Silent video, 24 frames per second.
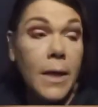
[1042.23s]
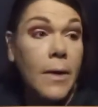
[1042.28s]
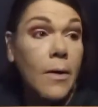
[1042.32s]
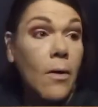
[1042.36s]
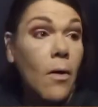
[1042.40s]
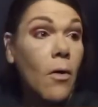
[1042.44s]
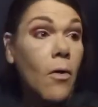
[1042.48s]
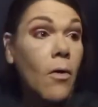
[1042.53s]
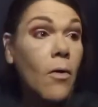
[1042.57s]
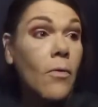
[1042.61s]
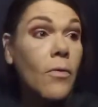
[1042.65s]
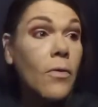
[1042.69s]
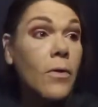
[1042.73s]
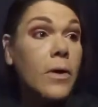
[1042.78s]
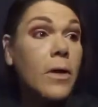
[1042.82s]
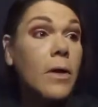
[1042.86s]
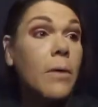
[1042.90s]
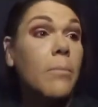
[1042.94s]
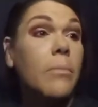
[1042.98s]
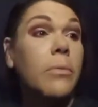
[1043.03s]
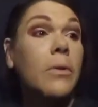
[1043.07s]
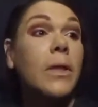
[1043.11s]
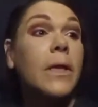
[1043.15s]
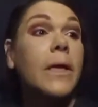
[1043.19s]
all the
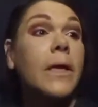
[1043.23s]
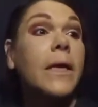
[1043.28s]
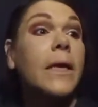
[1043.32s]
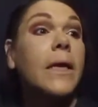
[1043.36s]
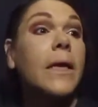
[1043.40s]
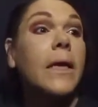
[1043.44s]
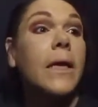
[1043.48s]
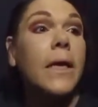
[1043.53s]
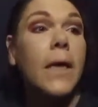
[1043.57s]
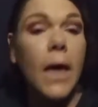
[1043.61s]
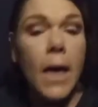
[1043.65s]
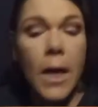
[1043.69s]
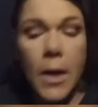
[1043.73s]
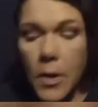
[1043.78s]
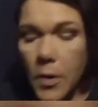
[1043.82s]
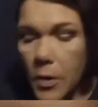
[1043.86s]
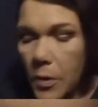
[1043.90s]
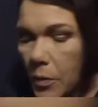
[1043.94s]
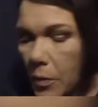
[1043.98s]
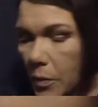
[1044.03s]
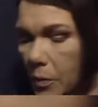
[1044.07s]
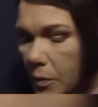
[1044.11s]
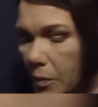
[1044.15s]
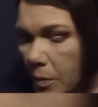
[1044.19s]
complaining I
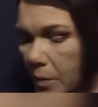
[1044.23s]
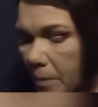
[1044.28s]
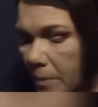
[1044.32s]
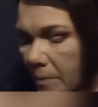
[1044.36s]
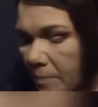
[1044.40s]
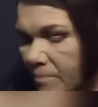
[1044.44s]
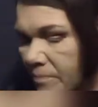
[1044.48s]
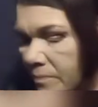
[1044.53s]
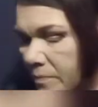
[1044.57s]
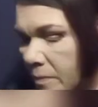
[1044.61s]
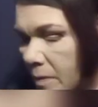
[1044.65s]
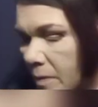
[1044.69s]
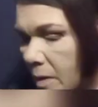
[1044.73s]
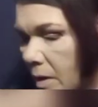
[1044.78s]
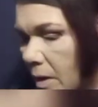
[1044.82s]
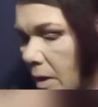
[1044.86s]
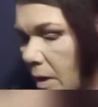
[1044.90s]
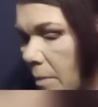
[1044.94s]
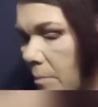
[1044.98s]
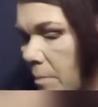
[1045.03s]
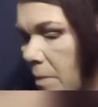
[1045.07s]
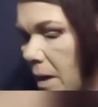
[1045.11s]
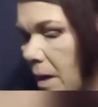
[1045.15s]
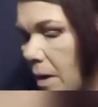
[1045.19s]
heard
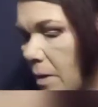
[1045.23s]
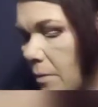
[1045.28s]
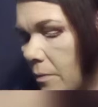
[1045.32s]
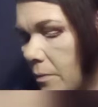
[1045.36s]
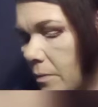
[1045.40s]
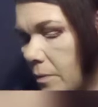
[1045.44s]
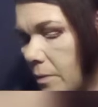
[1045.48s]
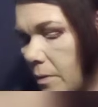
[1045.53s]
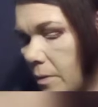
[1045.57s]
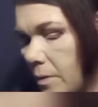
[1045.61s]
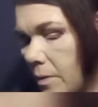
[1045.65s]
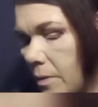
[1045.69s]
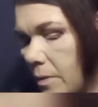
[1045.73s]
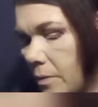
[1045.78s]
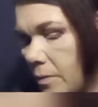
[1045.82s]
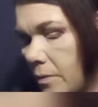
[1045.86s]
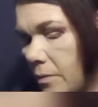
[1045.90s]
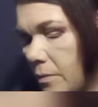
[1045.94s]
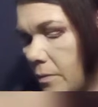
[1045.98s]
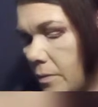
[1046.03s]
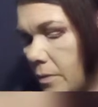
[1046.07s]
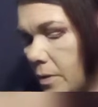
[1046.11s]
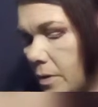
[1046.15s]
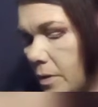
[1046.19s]
about
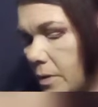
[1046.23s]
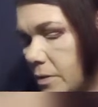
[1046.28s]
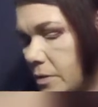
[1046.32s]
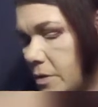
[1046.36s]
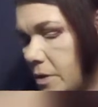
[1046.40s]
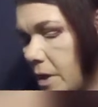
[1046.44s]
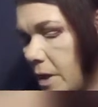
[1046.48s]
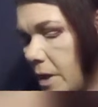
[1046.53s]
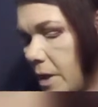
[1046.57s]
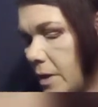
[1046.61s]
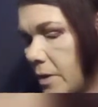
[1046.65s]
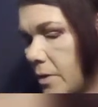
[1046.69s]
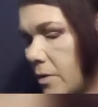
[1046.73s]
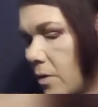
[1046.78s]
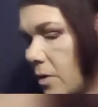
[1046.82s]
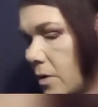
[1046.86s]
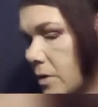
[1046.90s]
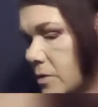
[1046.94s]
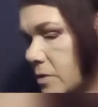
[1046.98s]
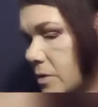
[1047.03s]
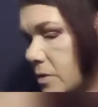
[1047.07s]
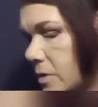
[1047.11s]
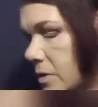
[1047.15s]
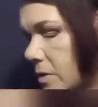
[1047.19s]
the Shane
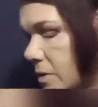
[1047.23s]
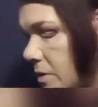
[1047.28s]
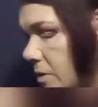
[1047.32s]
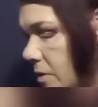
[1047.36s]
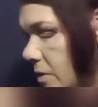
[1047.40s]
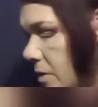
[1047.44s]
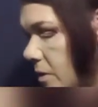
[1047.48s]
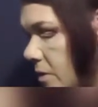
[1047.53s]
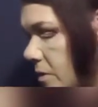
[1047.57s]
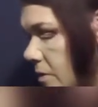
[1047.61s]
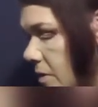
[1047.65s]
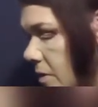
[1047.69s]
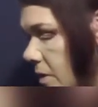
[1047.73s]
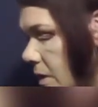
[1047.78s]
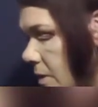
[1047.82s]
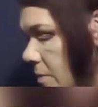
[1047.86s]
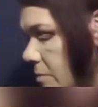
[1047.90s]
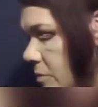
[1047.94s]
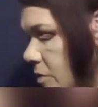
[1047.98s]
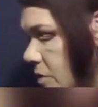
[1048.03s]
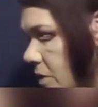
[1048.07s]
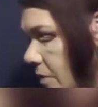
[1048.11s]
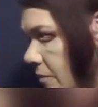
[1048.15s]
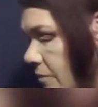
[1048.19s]
Dawson
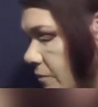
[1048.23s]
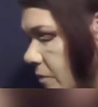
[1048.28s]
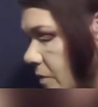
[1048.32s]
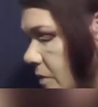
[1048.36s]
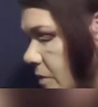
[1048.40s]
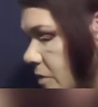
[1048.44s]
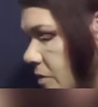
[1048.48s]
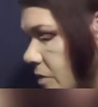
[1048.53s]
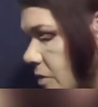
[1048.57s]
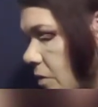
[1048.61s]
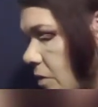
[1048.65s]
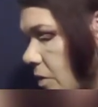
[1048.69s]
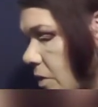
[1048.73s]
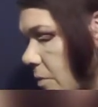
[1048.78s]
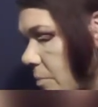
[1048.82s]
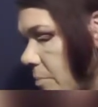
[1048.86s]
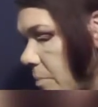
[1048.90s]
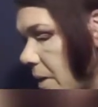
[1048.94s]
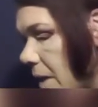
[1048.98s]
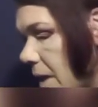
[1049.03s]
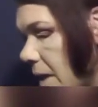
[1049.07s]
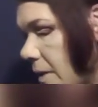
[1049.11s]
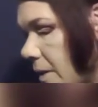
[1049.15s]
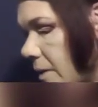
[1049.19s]
times Jeffree Star
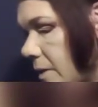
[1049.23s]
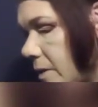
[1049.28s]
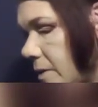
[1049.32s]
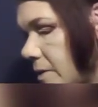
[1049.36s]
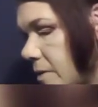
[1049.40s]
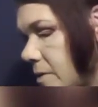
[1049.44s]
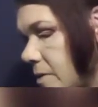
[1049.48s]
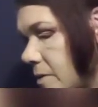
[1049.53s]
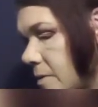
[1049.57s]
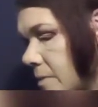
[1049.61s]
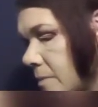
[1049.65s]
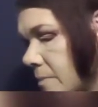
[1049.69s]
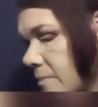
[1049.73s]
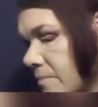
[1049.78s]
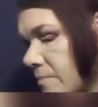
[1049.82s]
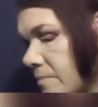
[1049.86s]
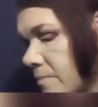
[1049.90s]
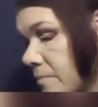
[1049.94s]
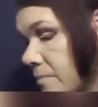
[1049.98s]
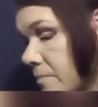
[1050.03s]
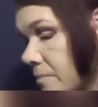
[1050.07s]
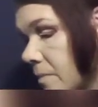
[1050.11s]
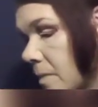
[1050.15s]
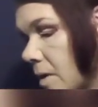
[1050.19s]

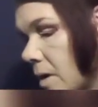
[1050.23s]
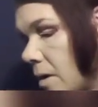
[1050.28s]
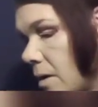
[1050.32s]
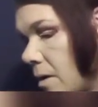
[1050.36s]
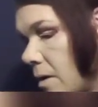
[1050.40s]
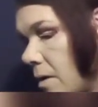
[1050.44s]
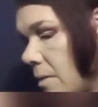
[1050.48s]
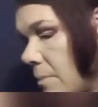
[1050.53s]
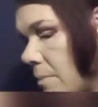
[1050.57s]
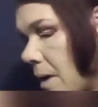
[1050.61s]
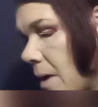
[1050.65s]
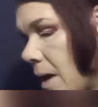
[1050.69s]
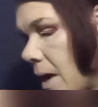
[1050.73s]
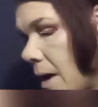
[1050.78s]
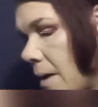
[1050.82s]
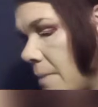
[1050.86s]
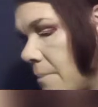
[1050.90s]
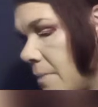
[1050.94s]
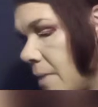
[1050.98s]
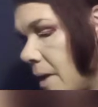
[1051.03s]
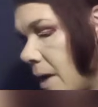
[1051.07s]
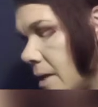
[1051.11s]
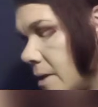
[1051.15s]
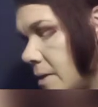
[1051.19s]
palettes,
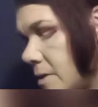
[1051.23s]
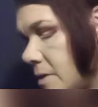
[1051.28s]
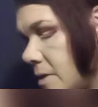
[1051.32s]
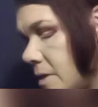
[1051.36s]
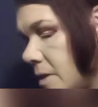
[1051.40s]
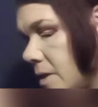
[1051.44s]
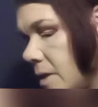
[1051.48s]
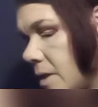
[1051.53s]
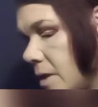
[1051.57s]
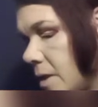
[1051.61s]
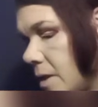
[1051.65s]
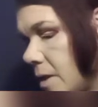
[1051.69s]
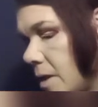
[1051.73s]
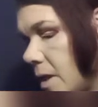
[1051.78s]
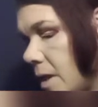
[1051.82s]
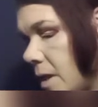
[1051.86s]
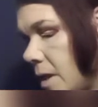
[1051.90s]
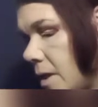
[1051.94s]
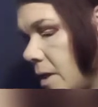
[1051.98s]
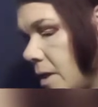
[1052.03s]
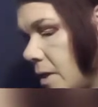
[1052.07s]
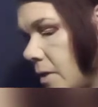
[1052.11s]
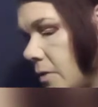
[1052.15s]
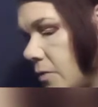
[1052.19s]
I'm not seeing
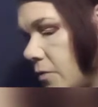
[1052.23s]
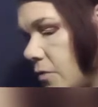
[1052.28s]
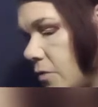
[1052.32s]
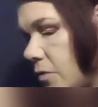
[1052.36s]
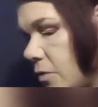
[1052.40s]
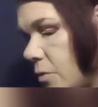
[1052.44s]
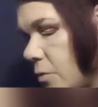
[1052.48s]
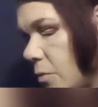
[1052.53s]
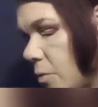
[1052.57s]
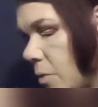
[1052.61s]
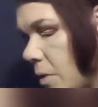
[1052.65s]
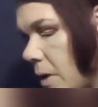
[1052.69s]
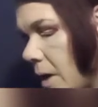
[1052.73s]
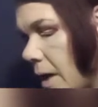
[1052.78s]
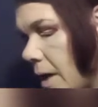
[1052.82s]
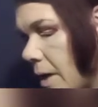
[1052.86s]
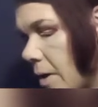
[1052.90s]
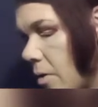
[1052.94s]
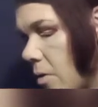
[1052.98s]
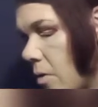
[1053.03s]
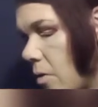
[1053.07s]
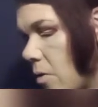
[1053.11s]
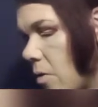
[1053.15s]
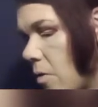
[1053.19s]
an issue
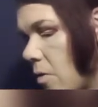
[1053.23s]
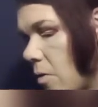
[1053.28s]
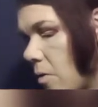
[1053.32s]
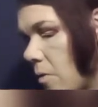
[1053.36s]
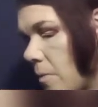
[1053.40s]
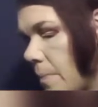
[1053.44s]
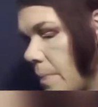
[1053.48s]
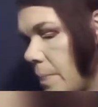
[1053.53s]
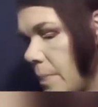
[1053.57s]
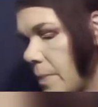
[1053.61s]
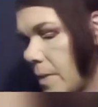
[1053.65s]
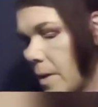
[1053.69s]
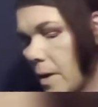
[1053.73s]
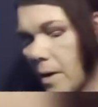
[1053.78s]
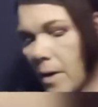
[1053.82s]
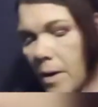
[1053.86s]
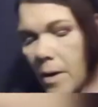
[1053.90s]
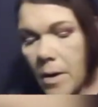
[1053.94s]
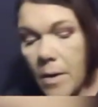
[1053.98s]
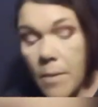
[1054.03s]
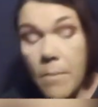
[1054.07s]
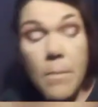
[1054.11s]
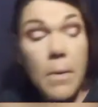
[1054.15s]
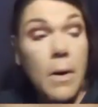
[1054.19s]
at all.
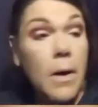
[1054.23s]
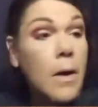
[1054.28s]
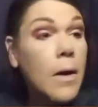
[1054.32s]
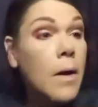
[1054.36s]
I